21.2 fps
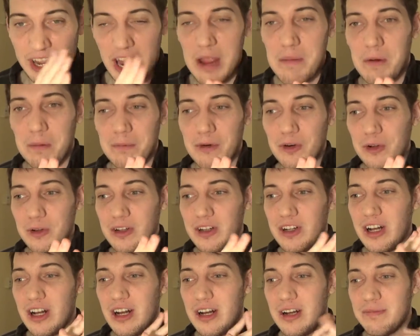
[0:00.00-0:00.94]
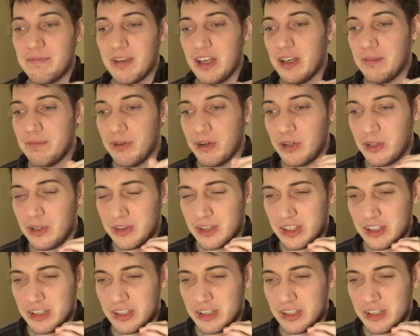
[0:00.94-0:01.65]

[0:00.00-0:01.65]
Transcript: capable uh, people.